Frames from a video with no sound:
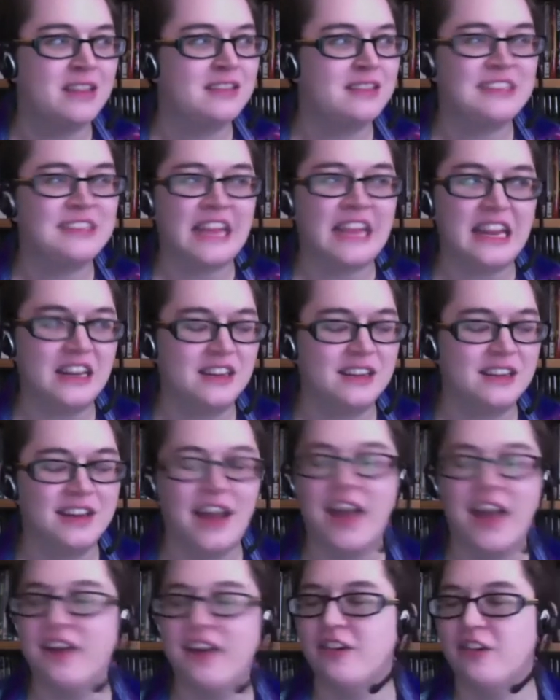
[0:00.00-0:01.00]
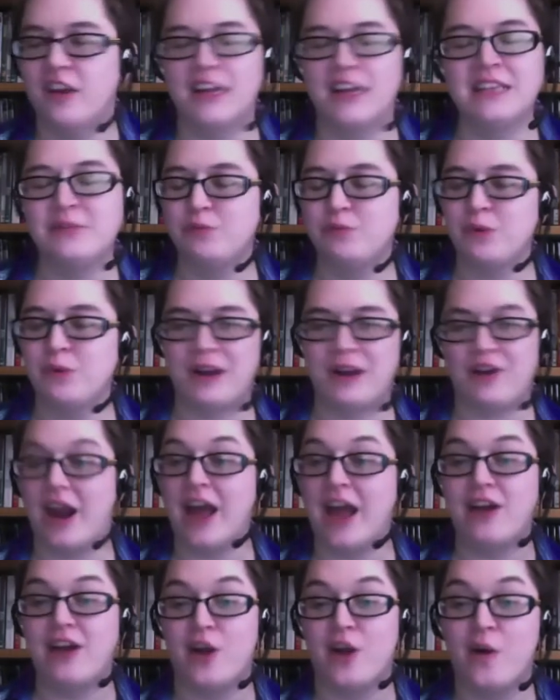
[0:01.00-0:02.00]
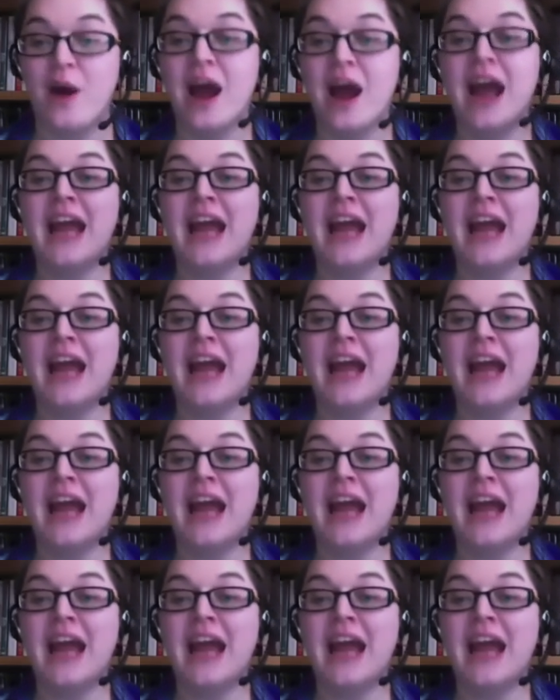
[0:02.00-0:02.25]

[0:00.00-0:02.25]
Satan, I don't know, whatever, I don't know.